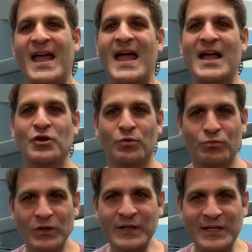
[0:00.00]
And you'll
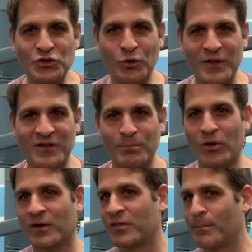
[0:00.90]
really enjoy this
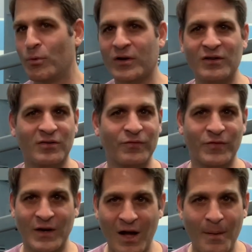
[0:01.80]
book. The book is
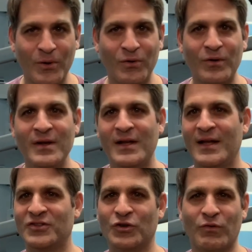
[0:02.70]
phenomenal.
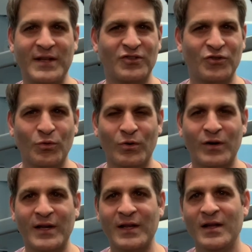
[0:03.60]
It's a great
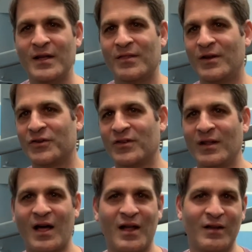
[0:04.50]
story. There's a
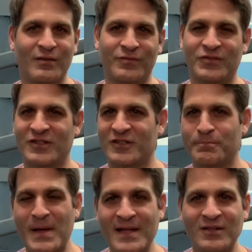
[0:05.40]
lot of
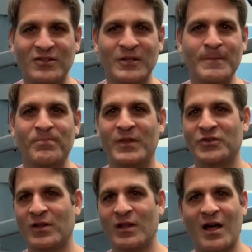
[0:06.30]
suspense. There's
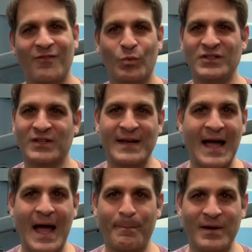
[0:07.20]
a lot of what's gonna
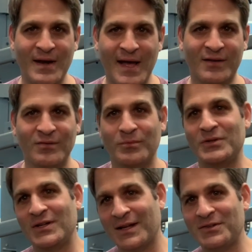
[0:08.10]
happen next,
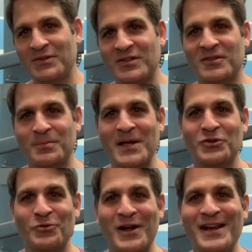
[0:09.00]
which I guess is suspense,
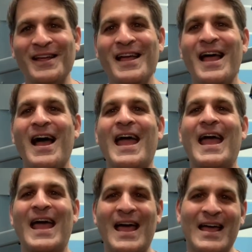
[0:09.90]
right?
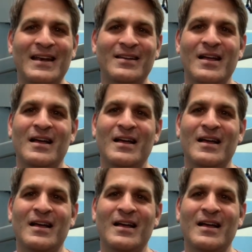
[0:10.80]
And